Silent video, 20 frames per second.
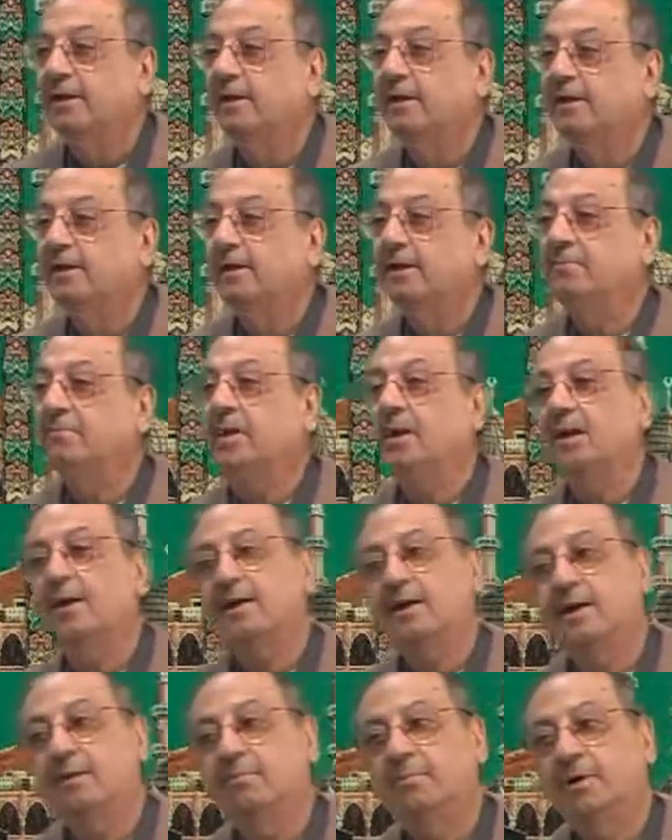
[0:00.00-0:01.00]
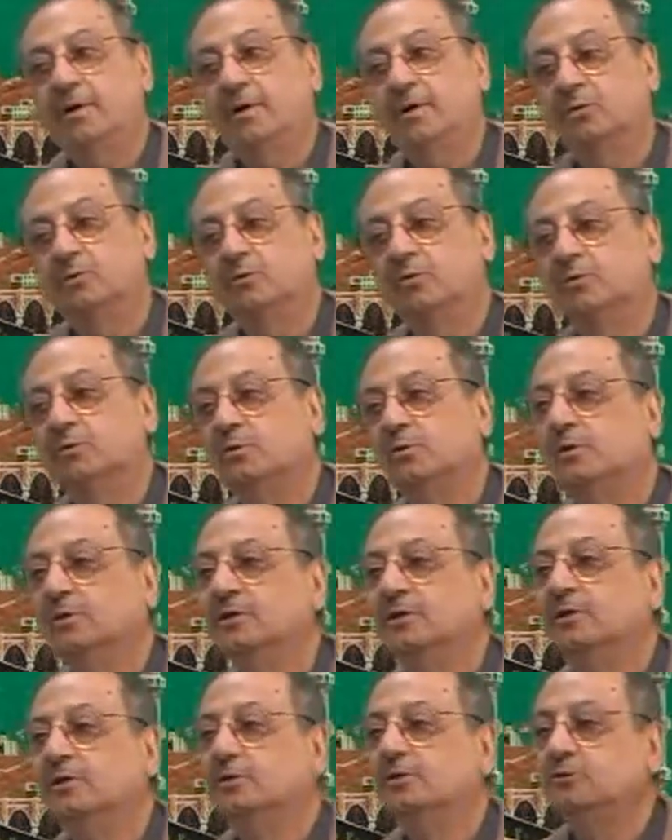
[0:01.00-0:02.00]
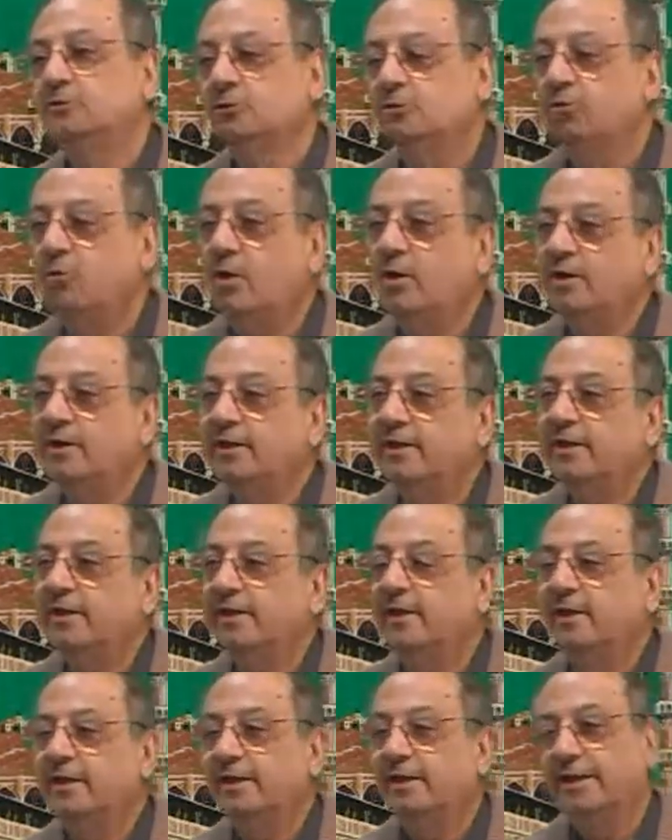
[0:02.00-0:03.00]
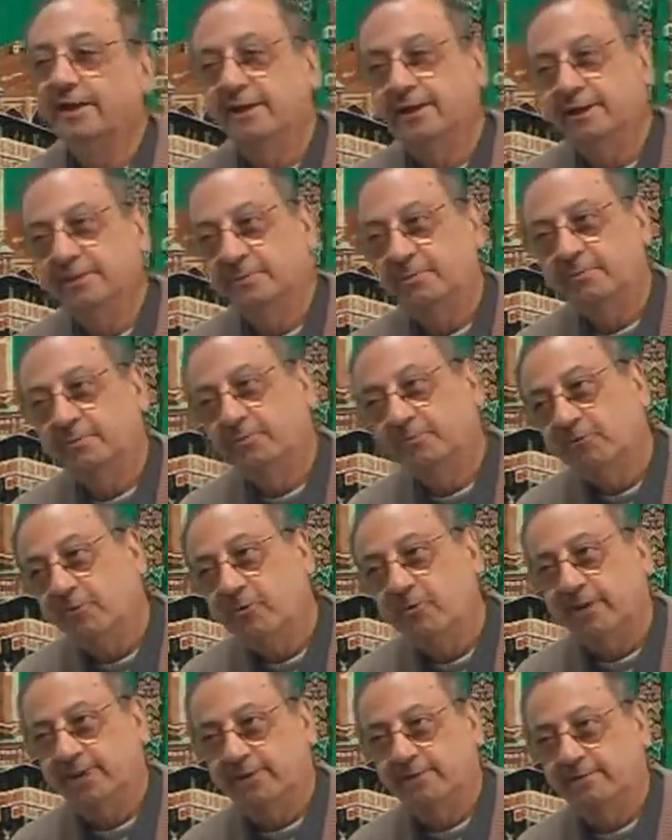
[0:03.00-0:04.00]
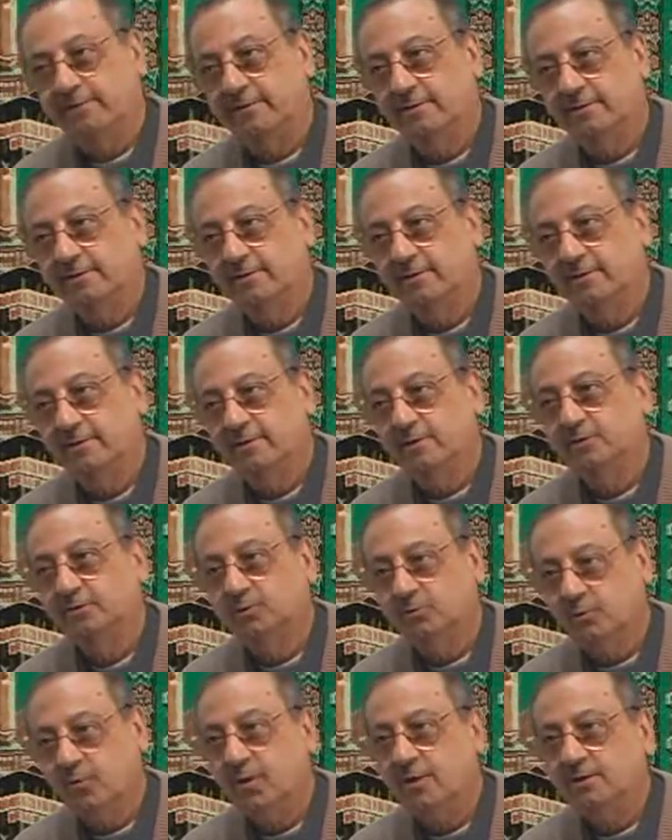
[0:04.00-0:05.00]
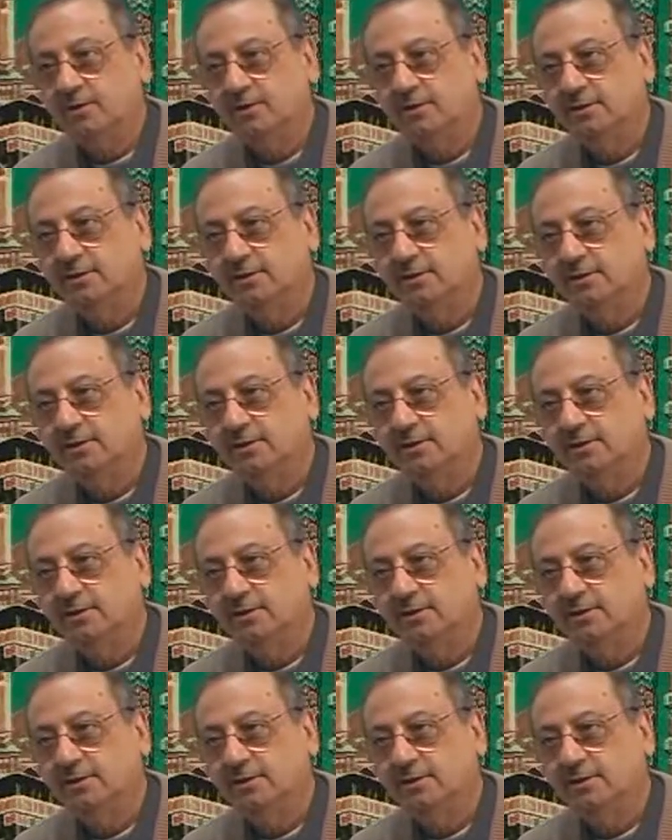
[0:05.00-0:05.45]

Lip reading: lima qablahu, to what is before it. To what